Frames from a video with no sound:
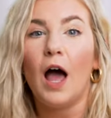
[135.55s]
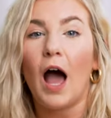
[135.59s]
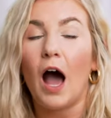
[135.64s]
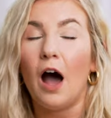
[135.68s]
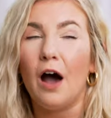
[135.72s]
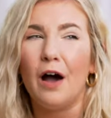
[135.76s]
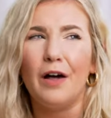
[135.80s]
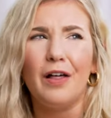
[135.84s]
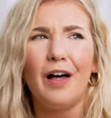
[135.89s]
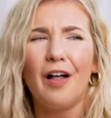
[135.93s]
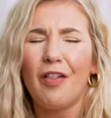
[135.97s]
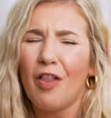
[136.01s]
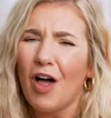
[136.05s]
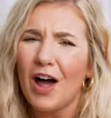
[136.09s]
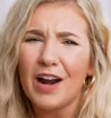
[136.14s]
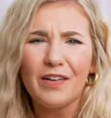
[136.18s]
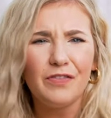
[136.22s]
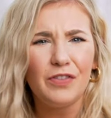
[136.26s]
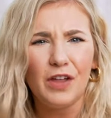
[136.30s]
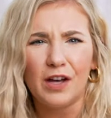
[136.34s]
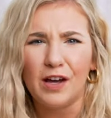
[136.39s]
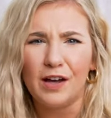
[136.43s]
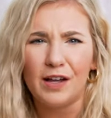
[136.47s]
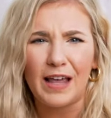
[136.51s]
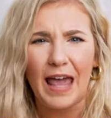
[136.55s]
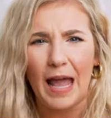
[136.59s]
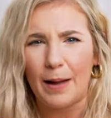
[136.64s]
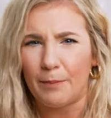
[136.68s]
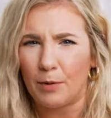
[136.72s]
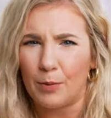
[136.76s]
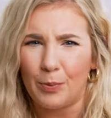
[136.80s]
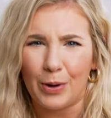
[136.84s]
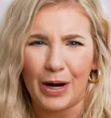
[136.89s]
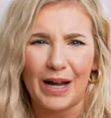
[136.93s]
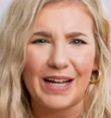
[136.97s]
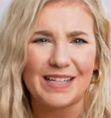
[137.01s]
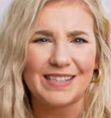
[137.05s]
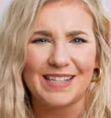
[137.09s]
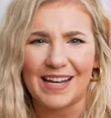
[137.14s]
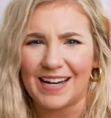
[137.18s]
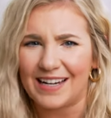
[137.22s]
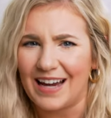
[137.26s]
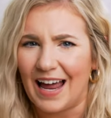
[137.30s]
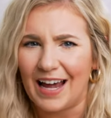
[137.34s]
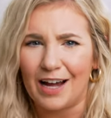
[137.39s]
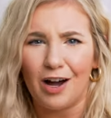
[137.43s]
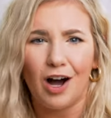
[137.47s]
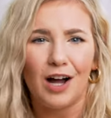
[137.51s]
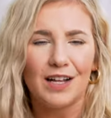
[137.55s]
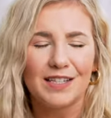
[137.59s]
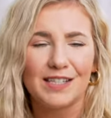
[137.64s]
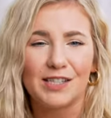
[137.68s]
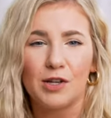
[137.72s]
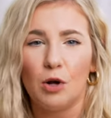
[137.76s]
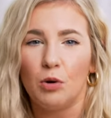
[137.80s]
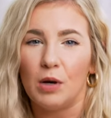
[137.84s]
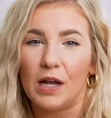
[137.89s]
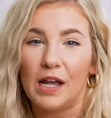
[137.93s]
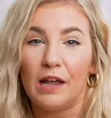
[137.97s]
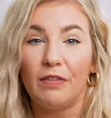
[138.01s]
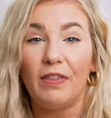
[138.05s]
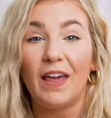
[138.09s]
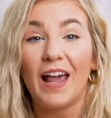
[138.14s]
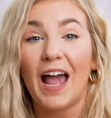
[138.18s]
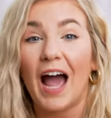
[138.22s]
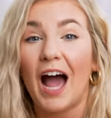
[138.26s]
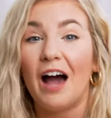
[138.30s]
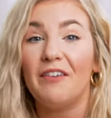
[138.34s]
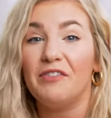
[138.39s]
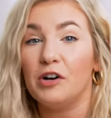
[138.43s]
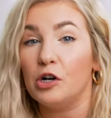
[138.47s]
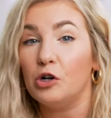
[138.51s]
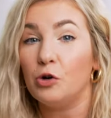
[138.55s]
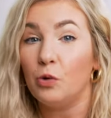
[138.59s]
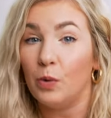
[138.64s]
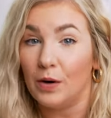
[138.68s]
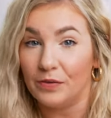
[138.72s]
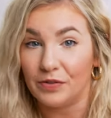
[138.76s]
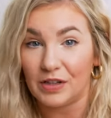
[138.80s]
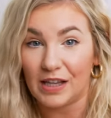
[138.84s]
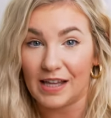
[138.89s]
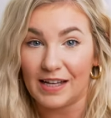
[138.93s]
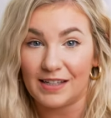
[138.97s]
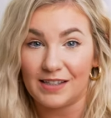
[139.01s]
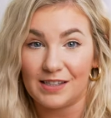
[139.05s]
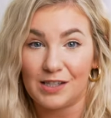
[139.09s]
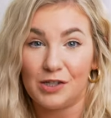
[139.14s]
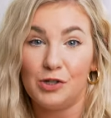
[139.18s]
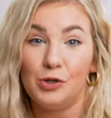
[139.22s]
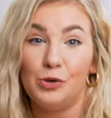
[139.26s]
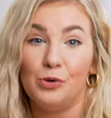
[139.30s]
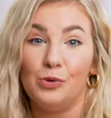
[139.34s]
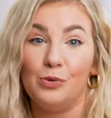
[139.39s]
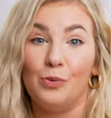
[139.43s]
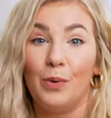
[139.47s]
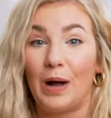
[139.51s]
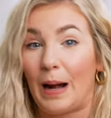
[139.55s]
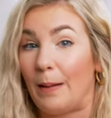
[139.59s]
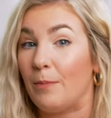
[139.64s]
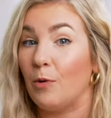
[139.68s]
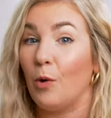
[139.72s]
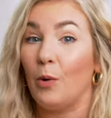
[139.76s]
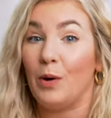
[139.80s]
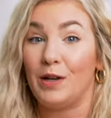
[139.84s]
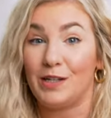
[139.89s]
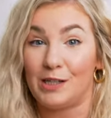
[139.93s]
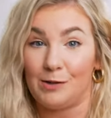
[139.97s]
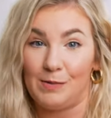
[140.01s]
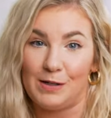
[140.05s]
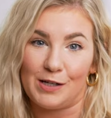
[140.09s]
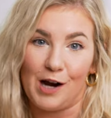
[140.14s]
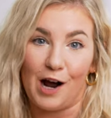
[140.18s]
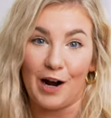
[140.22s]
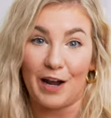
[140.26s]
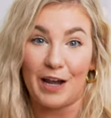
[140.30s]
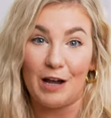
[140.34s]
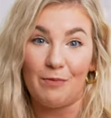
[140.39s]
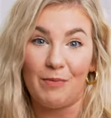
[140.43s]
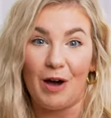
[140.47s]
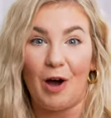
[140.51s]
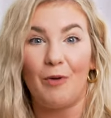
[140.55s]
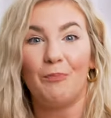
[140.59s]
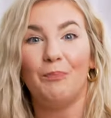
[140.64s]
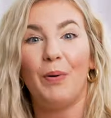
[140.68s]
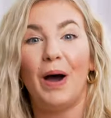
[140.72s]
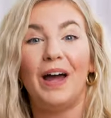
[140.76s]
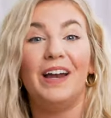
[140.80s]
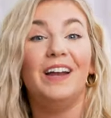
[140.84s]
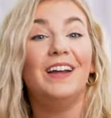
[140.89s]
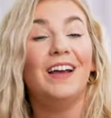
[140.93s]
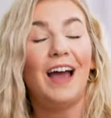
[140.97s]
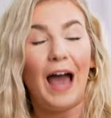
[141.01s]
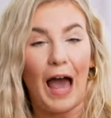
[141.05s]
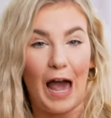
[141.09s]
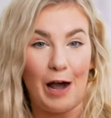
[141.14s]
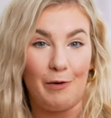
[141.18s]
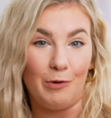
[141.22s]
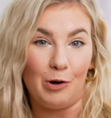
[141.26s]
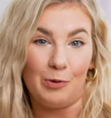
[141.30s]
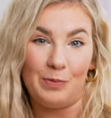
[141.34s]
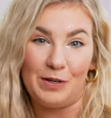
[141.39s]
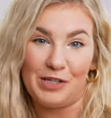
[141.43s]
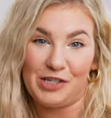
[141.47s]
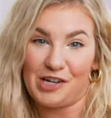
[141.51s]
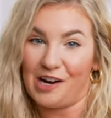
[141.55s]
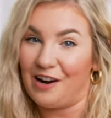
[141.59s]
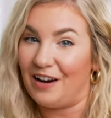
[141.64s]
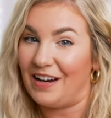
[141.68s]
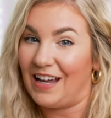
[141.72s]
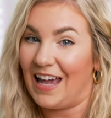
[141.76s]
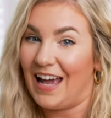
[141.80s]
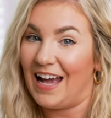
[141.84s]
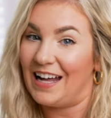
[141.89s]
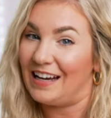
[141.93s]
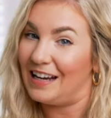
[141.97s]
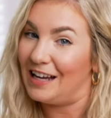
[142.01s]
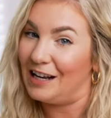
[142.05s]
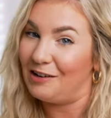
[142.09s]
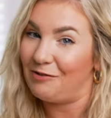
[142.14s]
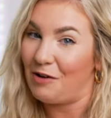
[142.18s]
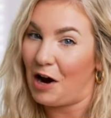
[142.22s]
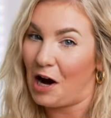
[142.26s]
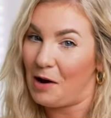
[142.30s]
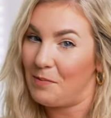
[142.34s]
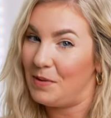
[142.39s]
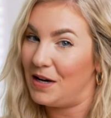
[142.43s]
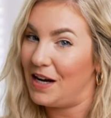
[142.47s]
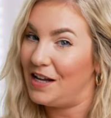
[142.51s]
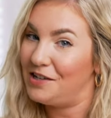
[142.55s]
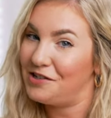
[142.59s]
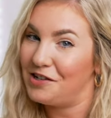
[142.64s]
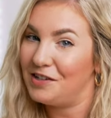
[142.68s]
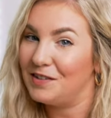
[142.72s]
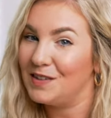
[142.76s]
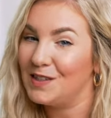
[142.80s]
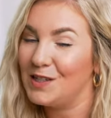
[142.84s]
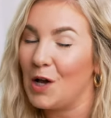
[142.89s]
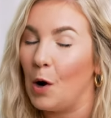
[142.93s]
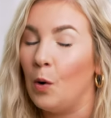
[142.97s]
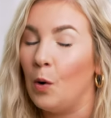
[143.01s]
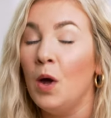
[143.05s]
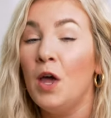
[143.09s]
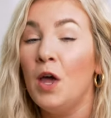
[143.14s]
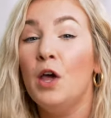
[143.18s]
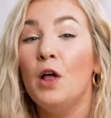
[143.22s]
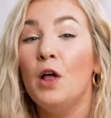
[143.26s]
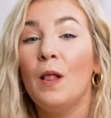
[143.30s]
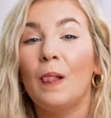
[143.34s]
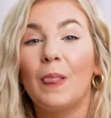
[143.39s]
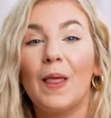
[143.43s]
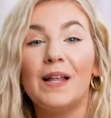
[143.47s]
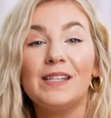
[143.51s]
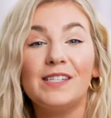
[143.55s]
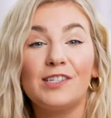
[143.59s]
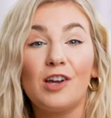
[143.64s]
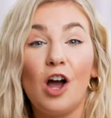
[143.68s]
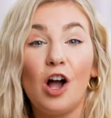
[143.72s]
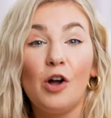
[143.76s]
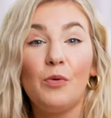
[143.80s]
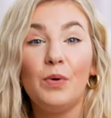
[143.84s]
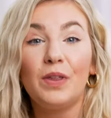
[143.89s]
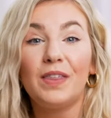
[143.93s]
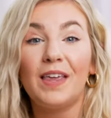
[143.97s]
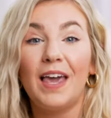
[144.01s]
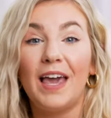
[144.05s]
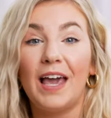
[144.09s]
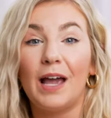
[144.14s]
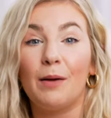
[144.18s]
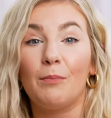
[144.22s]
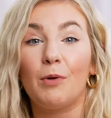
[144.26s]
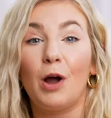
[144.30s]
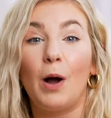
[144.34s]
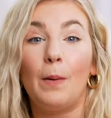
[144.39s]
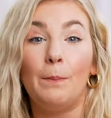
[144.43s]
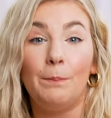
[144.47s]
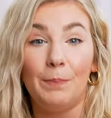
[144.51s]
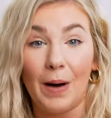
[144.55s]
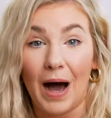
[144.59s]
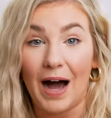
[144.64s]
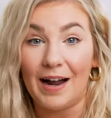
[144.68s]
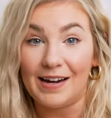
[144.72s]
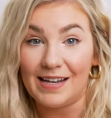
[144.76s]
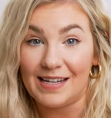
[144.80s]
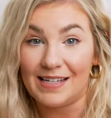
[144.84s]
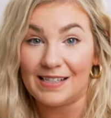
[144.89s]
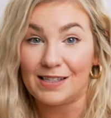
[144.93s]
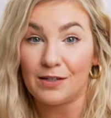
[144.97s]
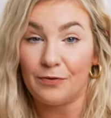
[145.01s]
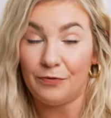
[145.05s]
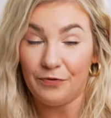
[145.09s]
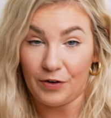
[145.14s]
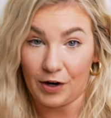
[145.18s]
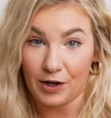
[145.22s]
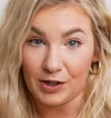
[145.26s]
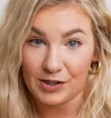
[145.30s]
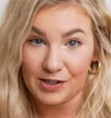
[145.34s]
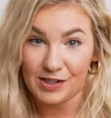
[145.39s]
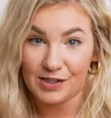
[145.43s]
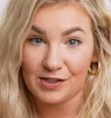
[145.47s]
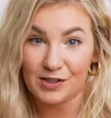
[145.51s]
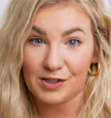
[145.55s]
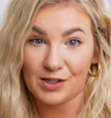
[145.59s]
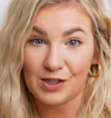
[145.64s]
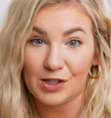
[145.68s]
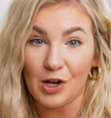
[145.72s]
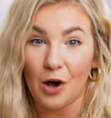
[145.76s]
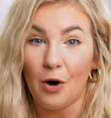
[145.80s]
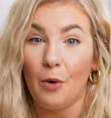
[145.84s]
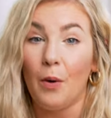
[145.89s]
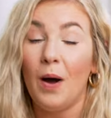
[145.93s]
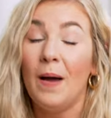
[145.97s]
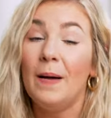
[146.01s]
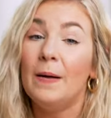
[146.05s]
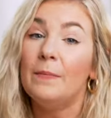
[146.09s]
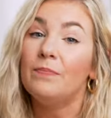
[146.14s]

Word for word: uh, a lot of the camera brands like Nikon, Sony, they have equivalent to what I'm going to be talking about, but I will be sharing Canon recommendations. So let's talk with camera bodies first. So